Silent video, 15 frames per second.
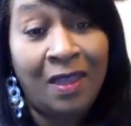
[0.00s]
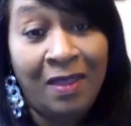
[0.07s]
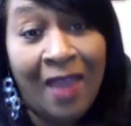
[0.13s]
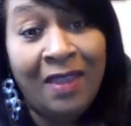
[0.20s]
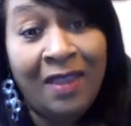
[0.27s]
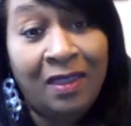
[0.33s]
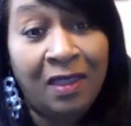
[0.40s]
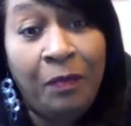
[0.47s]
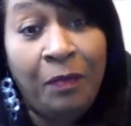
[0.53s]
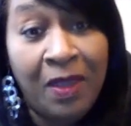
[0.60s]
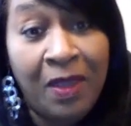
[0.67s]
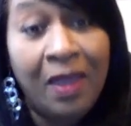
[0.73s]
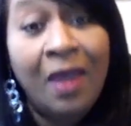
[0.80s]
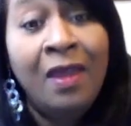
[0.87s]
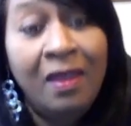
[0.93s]
And that's
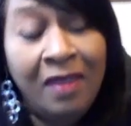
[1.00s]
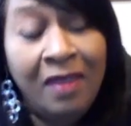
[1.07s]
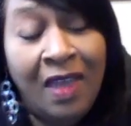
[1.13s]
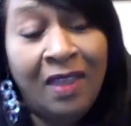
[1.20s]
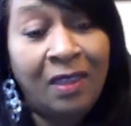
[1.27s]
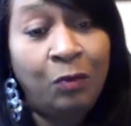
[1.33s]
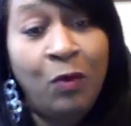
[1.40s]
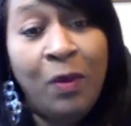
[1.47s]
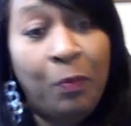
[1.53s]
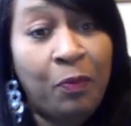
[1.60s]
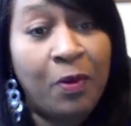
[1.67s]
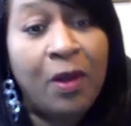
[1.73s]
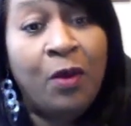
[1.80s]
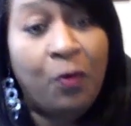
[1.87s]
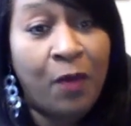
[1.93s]
something that we
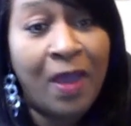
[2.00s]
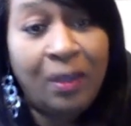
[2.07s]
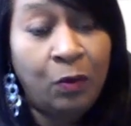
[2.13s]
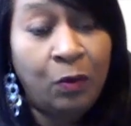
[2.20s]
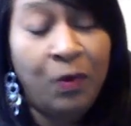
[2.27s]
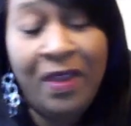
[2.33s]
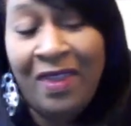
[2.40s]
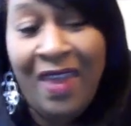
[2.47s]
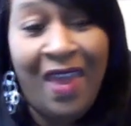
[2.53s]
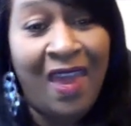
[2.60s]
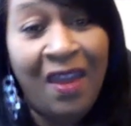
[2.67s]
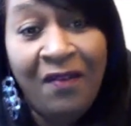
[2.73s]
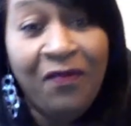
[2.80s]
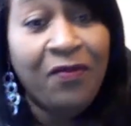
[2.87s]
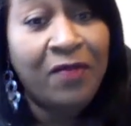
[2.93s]
progress with
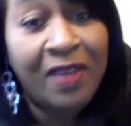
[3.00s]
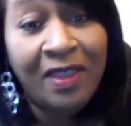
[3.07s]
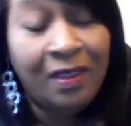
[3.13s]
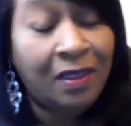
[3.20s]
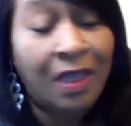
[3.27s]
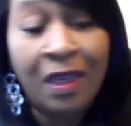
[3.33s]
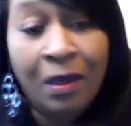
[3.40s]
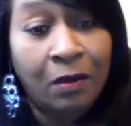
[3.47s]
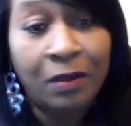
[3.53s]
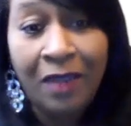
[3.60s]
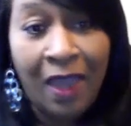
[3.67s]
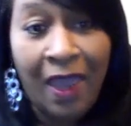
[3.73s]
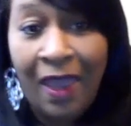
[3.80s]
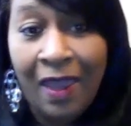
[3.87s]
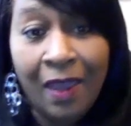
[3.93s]
every single
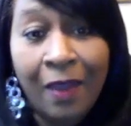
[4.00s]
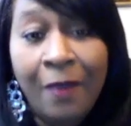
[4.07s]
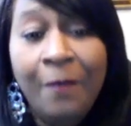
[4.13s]
day.